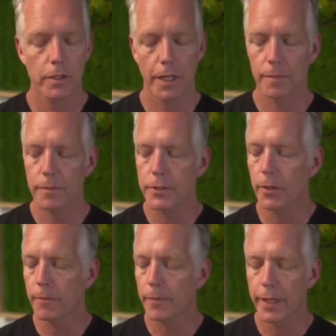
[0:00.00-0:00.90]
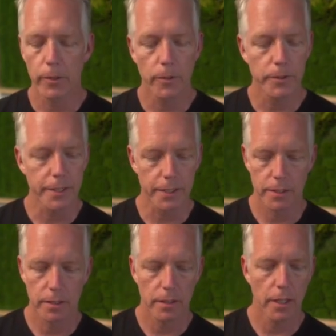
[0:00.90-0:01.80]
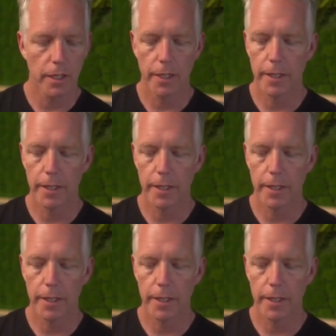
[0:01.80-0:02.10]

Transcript: Okay, So that whole section, so